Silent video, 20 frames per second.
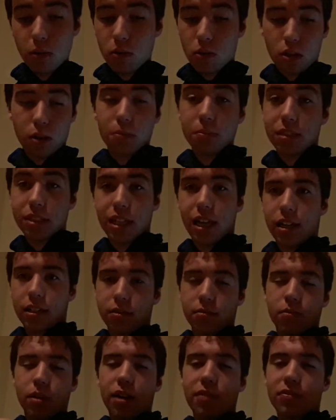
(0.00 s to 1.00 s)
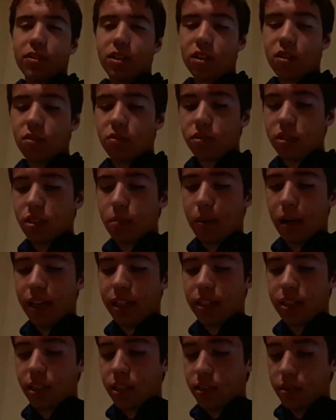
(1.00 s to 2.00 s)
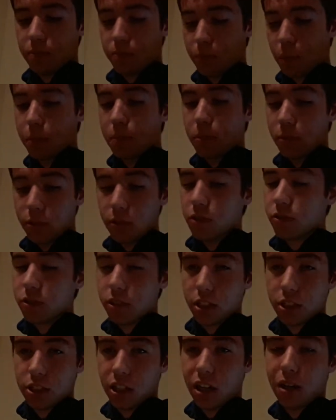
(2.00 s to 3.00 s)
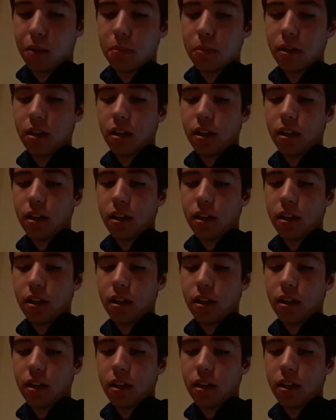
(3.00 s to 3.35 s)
won't come to that and we'll have to close the bank and people will lose their job.